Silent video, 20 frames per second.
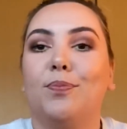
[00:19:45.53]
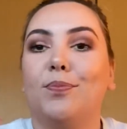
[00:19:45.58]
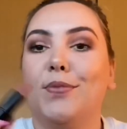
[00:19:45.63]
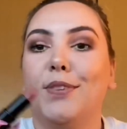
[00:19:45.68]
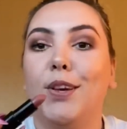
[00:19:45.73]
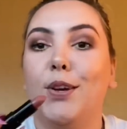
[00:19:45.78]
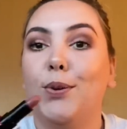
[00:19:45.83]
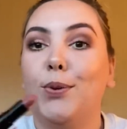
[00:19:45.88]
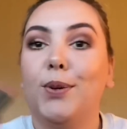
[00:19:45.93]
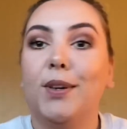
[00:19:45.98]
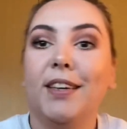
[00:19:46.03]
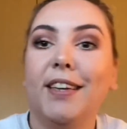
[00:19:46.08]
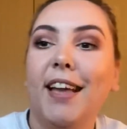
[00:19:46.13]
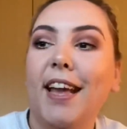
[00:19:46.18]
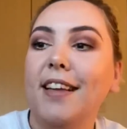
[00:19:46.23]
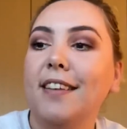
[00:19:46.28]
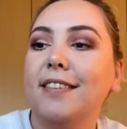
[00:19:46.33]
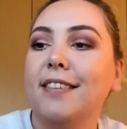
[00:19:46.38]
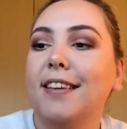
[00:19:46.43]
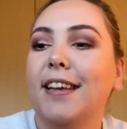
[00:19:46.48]
Who could have
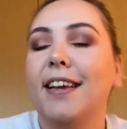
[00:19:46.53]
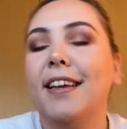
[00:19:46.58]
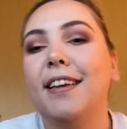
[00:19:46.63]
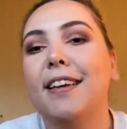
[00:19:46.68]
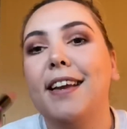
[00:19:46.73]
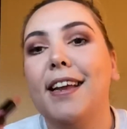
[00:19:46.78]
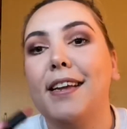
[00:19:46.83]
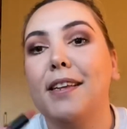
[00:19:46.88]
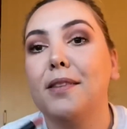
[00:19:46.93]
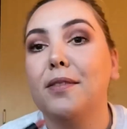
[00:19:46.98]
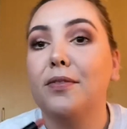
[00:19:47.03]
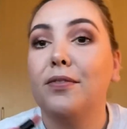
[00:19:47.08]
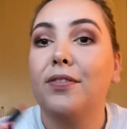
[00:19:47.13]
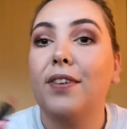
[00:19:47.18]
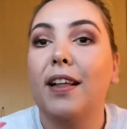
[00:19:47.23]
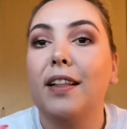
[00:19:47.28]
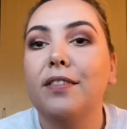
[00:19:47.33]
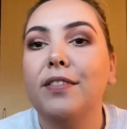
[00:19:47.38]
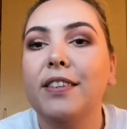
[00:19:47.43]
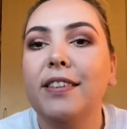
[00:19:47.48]
guessed it? It's
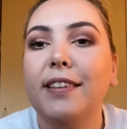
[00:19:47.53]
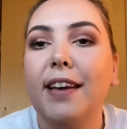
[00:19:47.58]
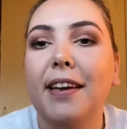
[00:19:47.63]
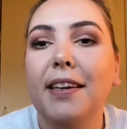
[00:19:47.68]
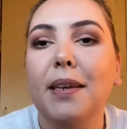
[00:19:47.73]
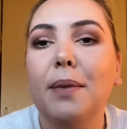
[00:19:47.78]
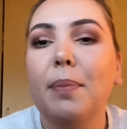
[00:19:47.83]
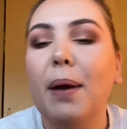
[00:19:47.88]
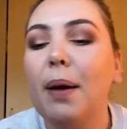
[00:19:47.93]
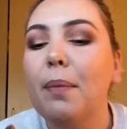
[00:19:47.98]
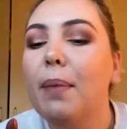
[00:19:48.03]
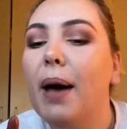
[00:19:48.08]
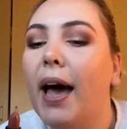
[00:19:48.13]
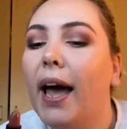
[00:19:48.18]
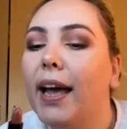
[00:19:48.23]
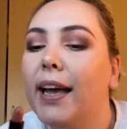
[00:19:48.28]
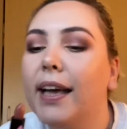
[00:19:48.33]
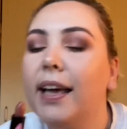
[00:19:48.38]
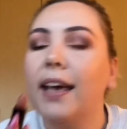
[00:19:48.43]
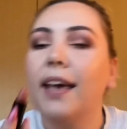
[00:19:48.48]
Velvet Teddy by
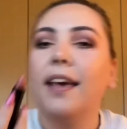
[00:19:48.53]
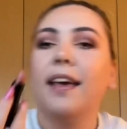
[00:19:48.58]
MAC.